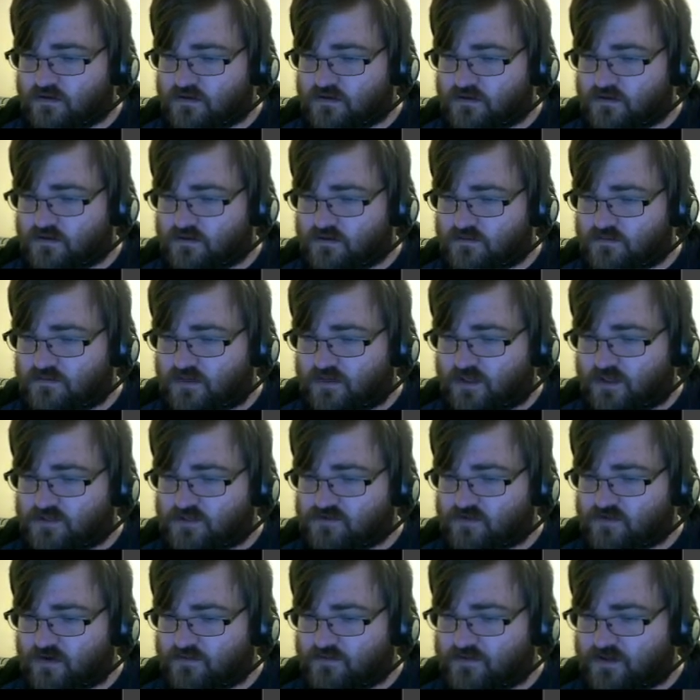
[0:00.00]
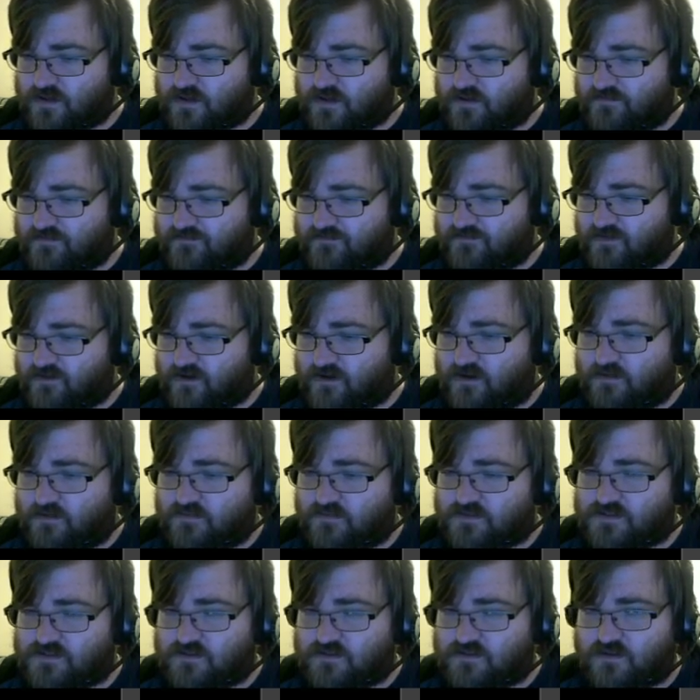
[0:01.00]
Not dropping any frames,
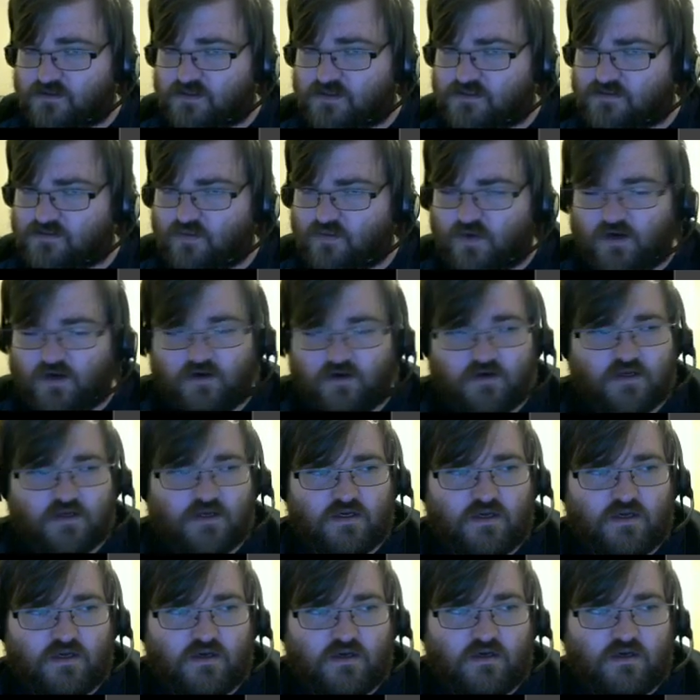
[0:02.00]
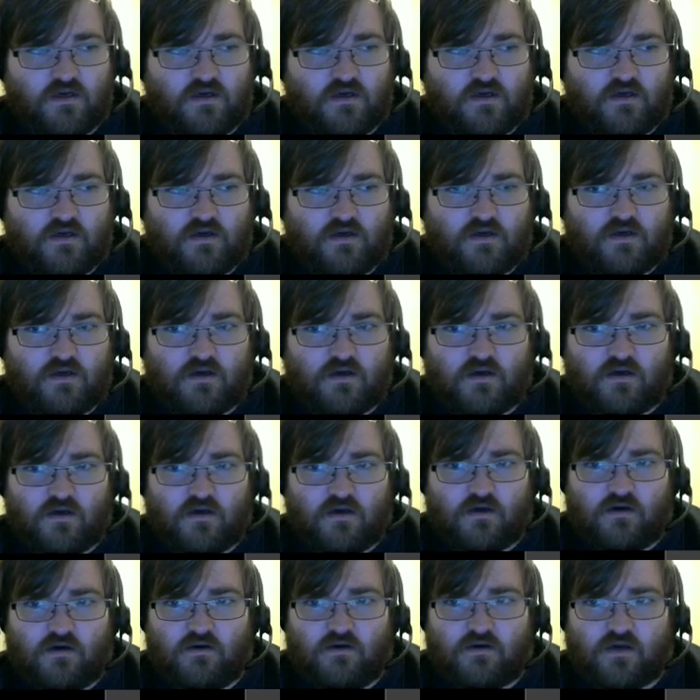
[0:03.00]
so that's weird.
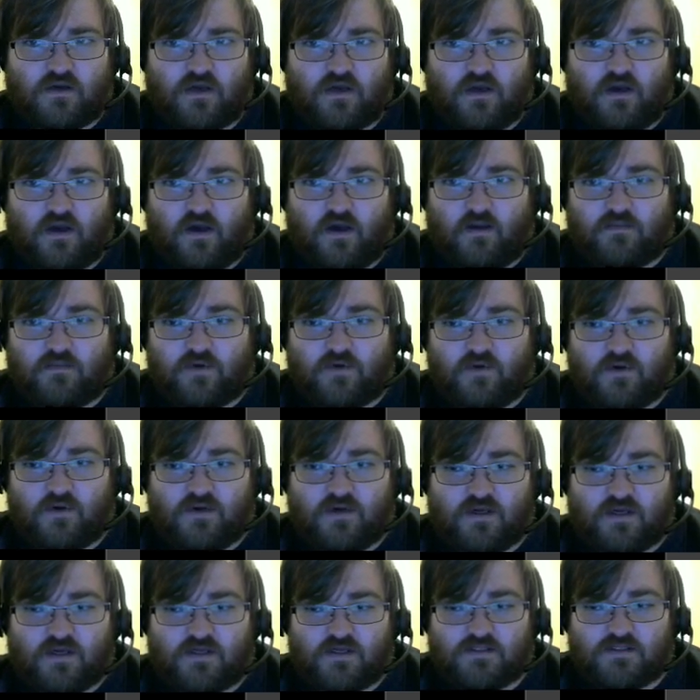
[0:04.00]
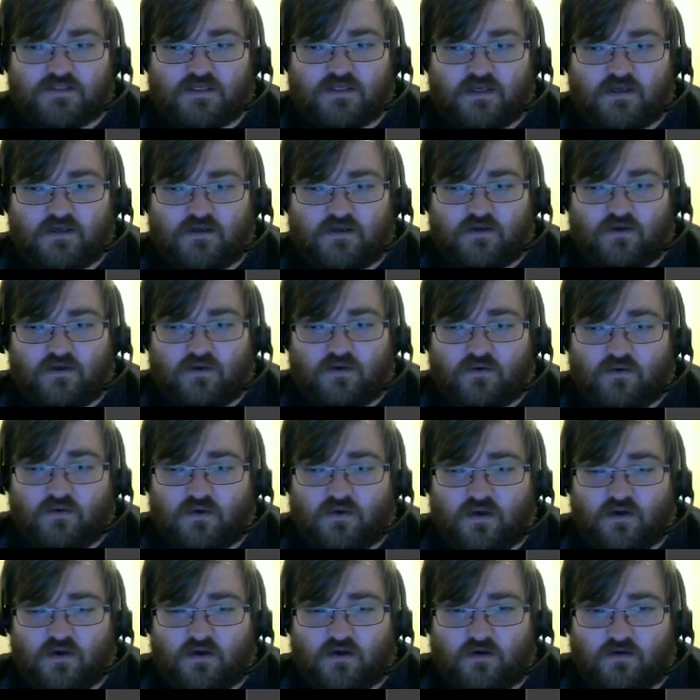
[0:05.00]
Okay, I'm going to continue,
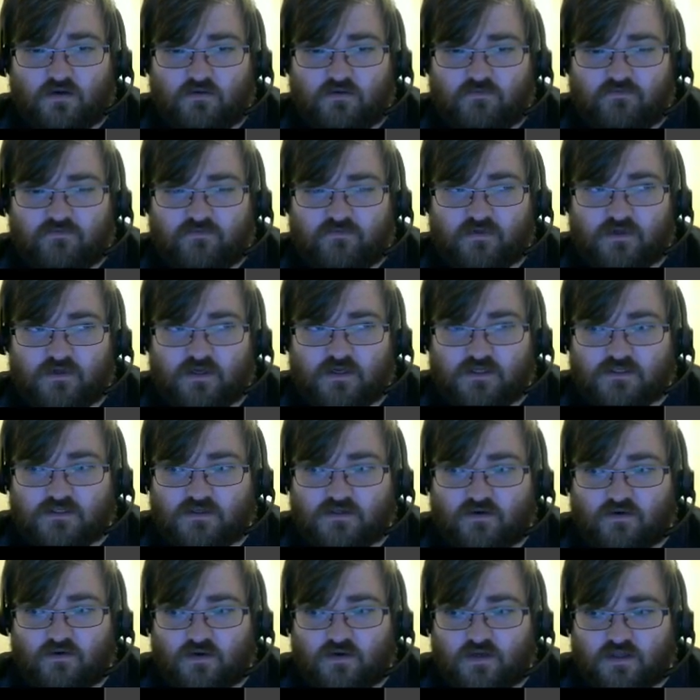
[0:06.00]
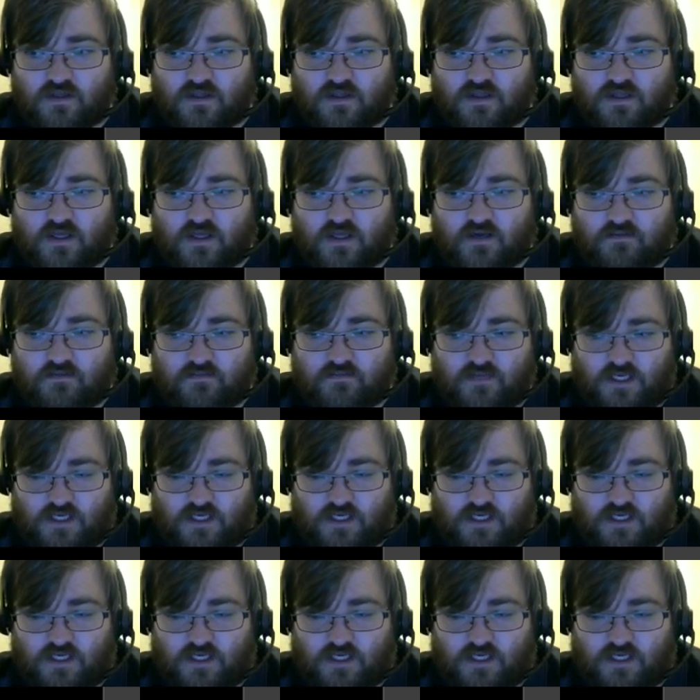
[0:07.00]
and hopefully it's going to let me.